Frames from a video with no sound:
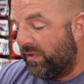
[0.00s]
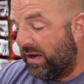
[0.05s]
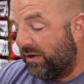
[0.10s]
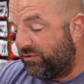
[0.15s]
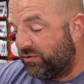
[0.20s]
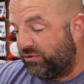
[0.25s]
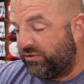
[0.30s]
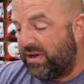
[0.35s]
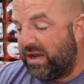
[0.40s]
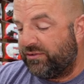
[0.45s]
I
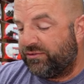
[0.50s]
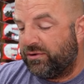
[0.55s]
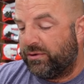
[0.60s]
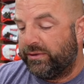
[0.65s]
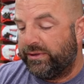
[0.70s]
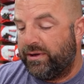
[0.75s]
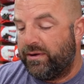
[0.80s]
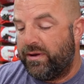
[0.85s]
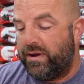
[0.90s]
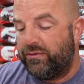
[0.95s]
showed you guys
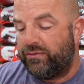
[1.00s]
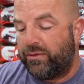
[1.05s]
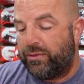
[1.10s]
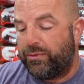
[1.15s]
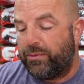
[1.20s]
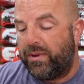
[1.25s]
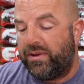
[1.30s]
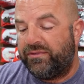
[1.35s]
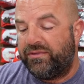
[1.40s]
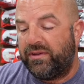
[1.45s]
earlier. Here's the
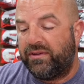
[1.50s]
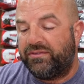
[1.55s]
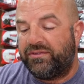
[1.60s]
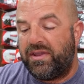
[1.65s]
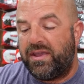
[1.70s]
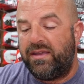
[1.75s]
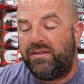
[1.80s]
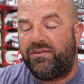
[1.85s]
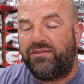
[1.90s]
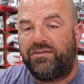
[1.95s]

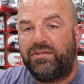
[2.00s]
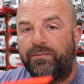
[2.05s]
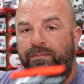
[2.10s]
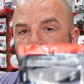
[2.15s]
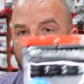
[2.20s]
3/16.